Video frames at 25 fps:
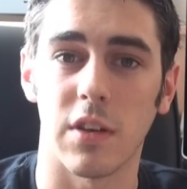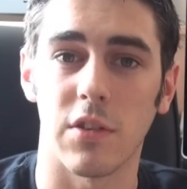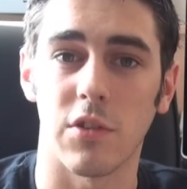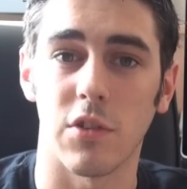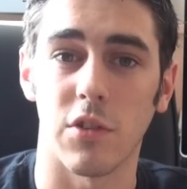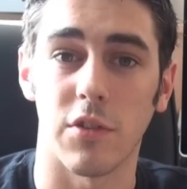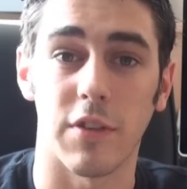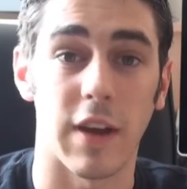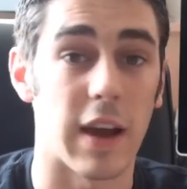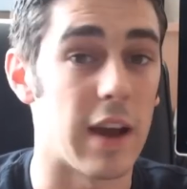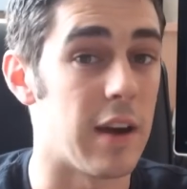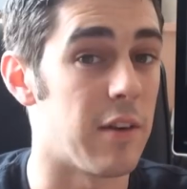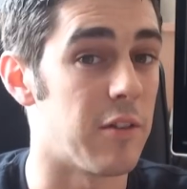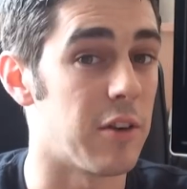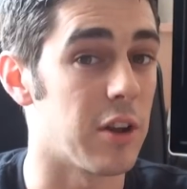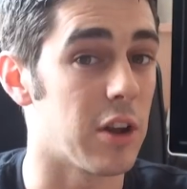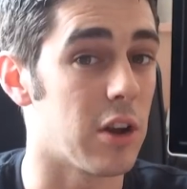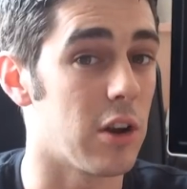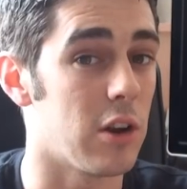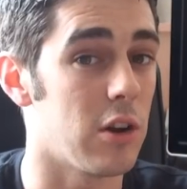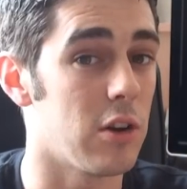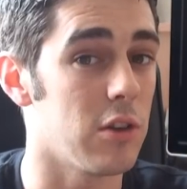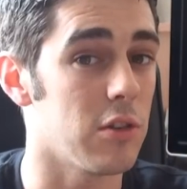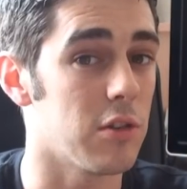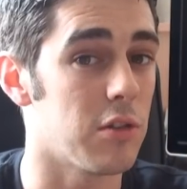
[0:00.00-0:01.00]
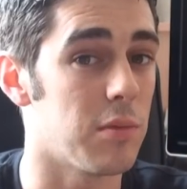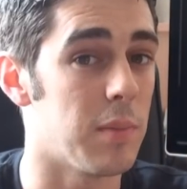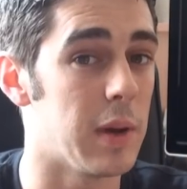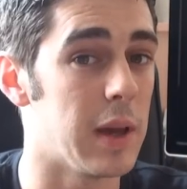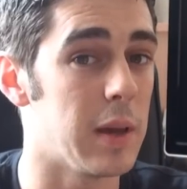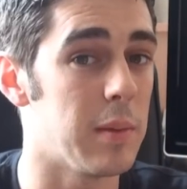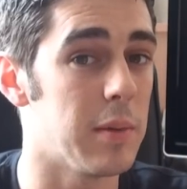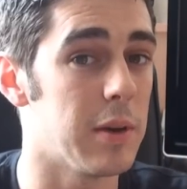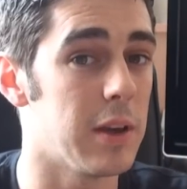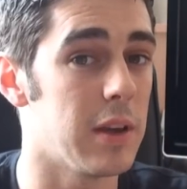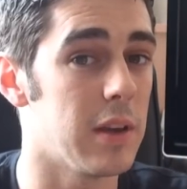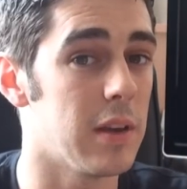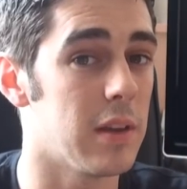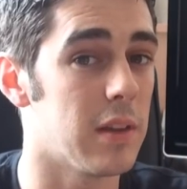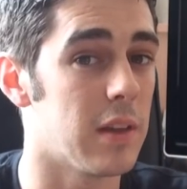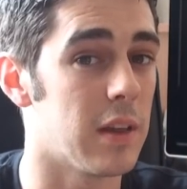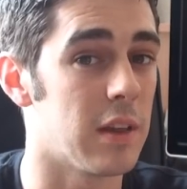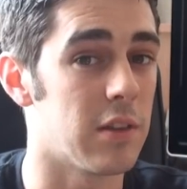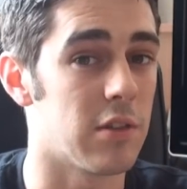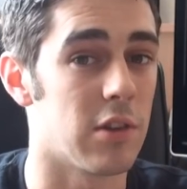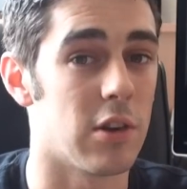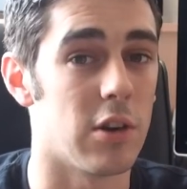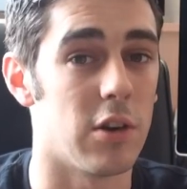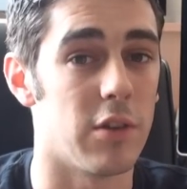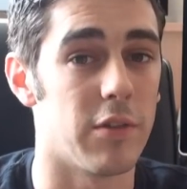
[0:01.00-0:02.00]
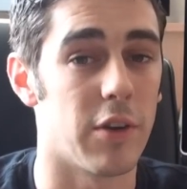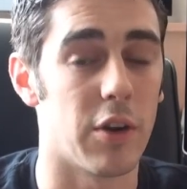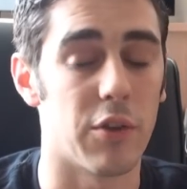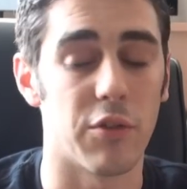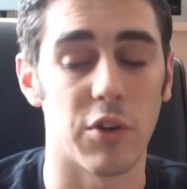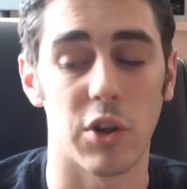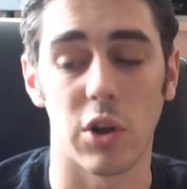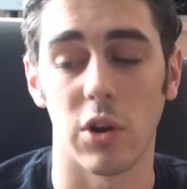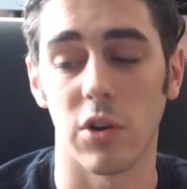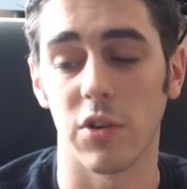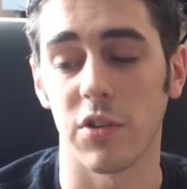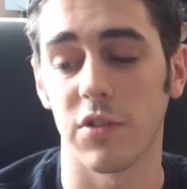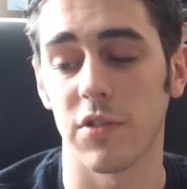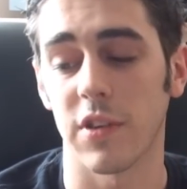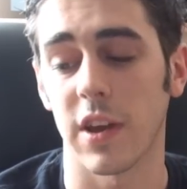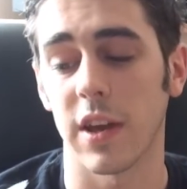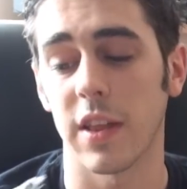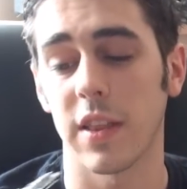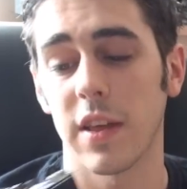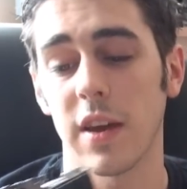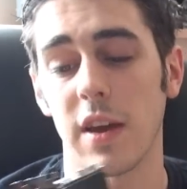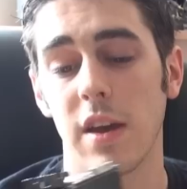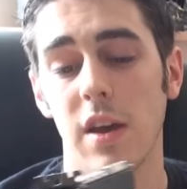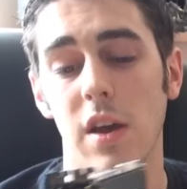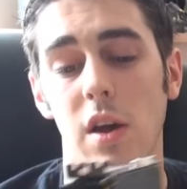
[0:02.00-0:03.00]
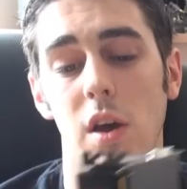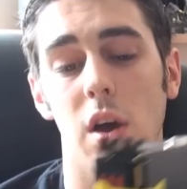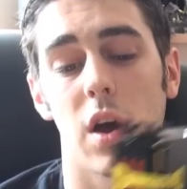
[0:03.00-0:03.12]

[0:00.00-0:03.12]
sort of how it clocks maybe. There's a lot of overclockers out there.